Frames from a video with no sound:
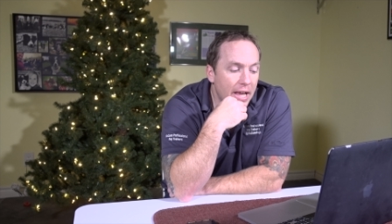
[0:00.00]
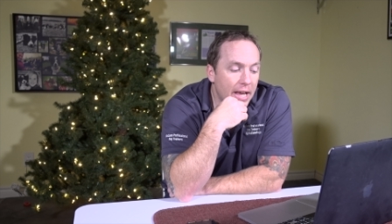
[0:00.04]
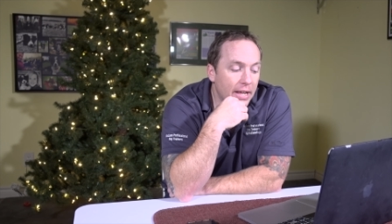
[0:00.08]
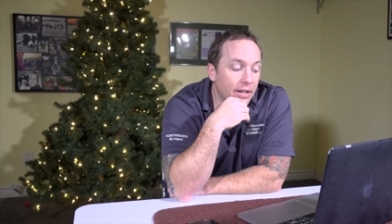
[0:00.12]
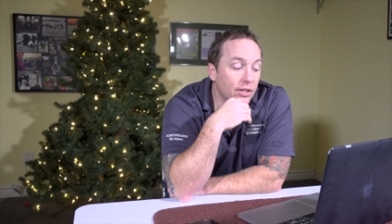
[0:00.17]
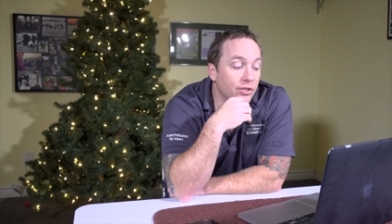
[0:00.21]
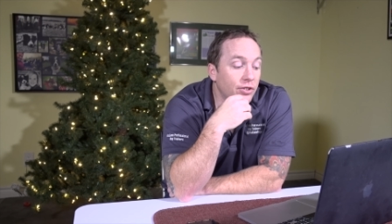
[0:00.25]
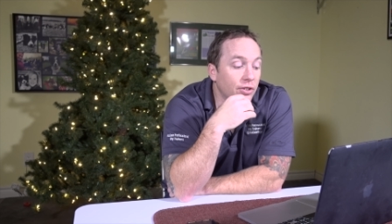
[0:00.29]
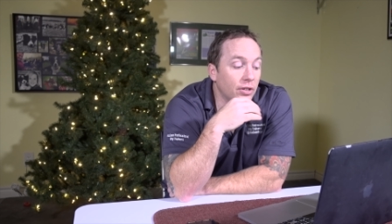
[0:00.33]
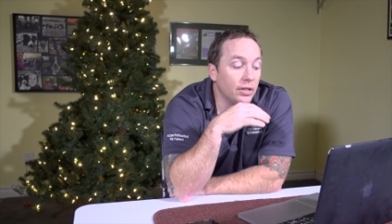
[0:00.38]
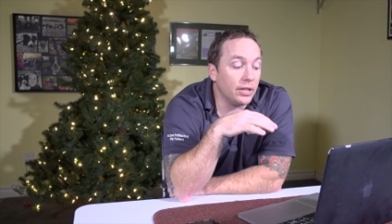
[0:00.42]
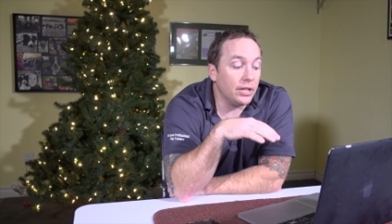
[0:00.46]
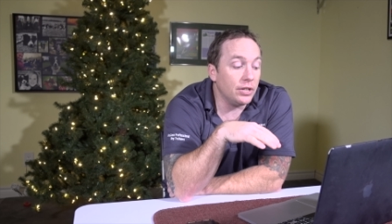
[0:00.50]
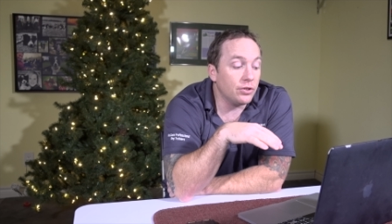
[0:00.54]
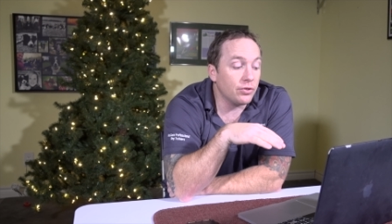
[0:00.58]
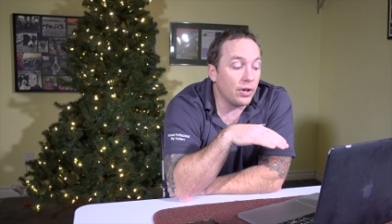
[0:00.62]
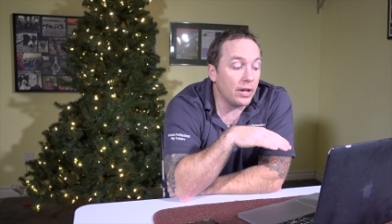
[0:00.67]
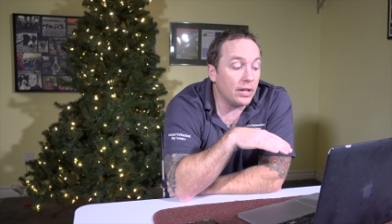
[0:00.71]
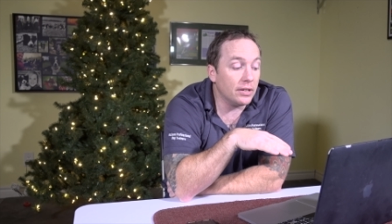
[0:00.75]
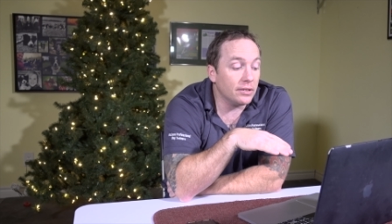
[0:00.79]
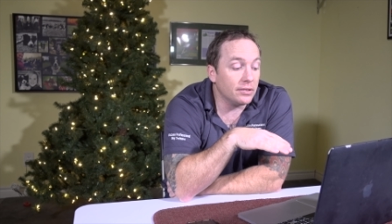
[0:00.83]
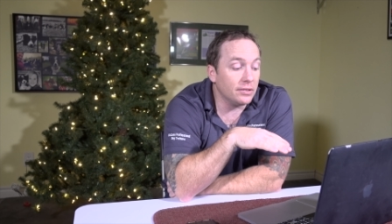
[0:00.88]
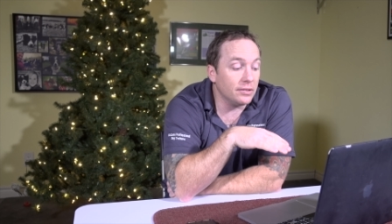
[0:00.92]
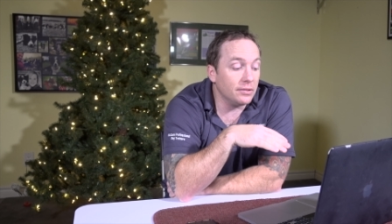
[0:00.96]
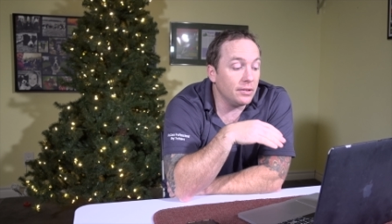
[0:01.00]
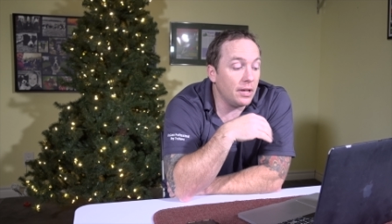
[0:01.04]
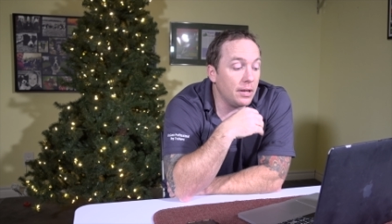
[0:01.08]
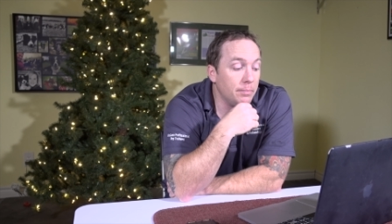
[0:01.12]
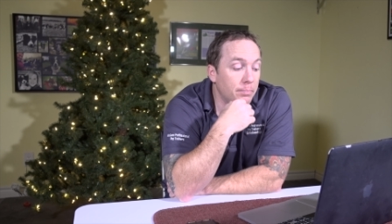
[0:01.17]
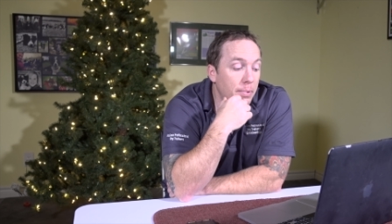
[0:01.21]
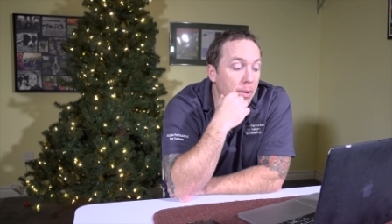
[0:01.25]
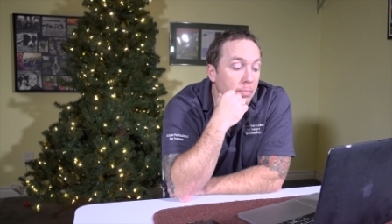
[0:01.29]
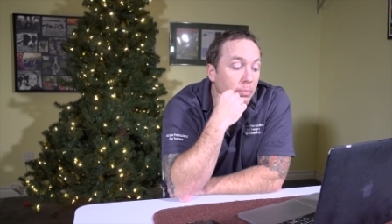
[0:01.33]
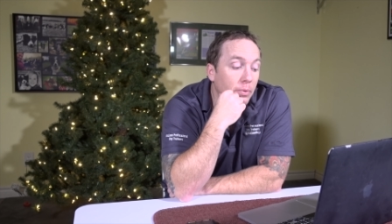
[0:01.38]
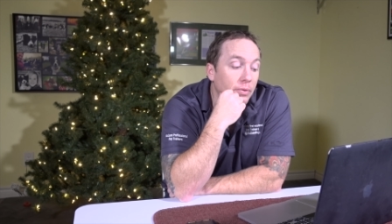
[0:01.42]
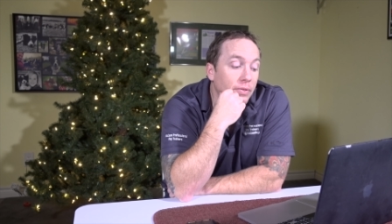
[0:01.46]
and agility trainers,
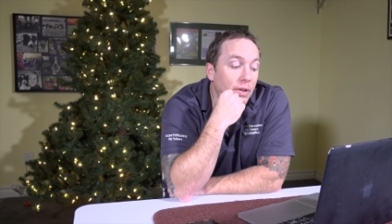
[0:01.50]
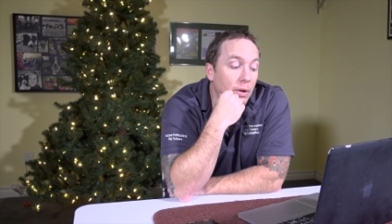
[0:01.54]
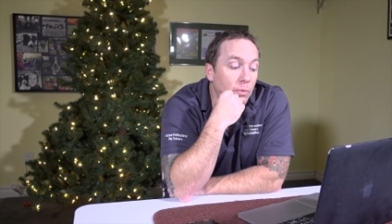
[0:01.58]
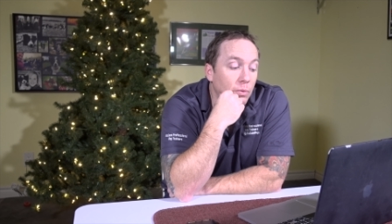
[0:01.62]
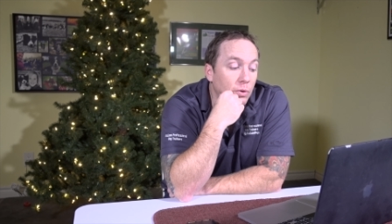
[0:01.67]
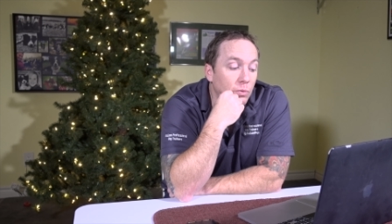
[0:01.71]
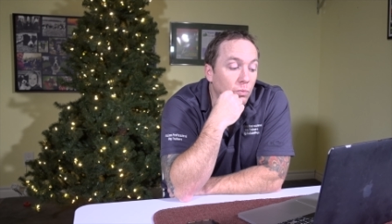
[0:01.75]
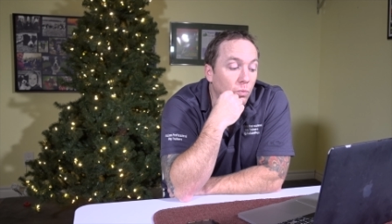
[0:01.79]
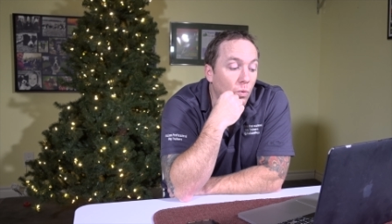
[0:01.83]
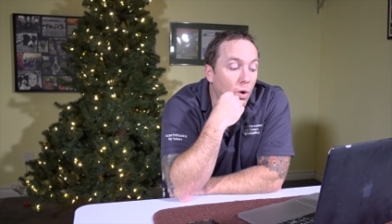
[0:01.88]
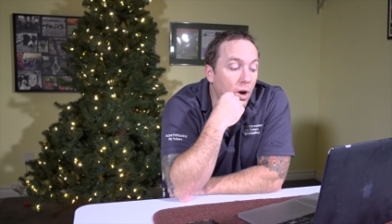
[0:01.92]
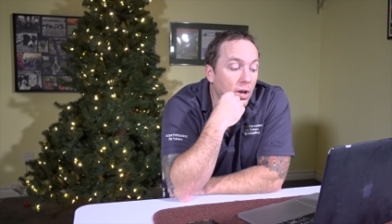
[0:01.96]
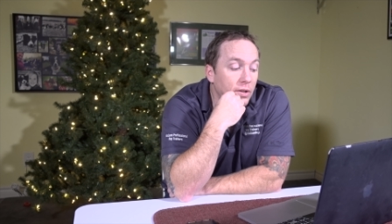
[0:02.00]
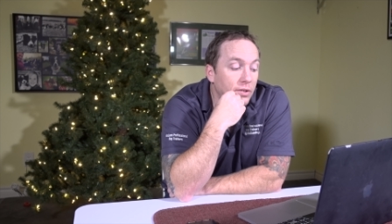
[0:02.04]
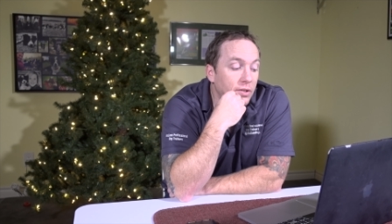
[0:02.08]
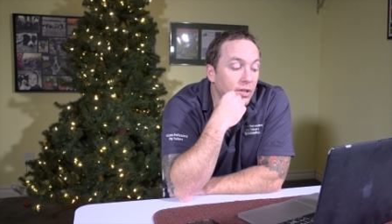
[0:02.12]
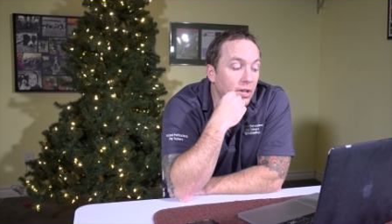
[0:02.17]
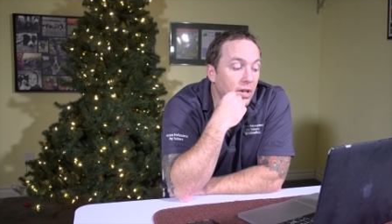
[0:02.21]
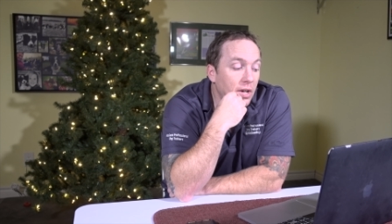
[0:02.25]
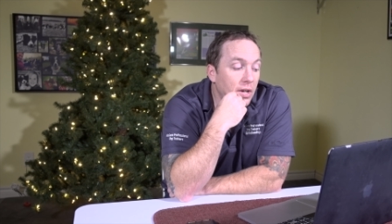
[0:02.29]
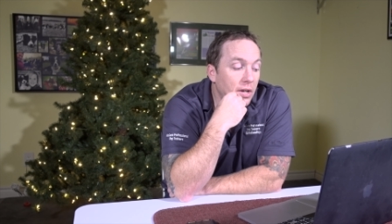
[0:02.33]
and people that would want,